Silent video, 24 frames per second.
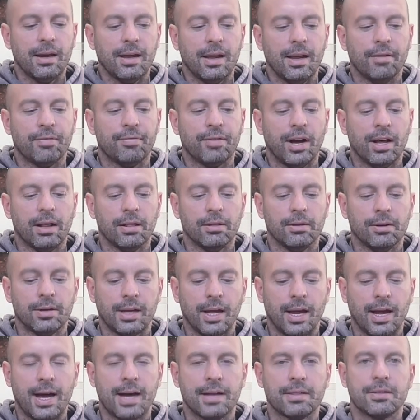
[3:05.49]
if I look
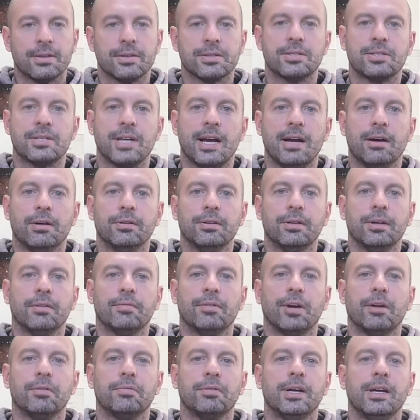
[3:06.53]
at the sound of
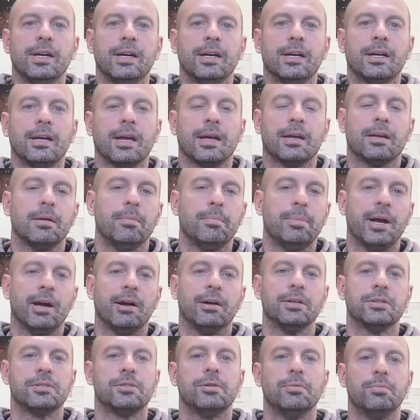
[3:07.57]
Irenic and
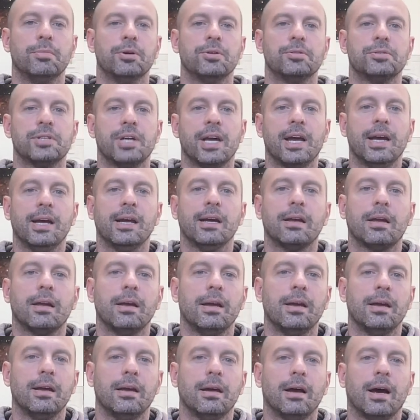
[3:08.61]
compare it to Mosaic,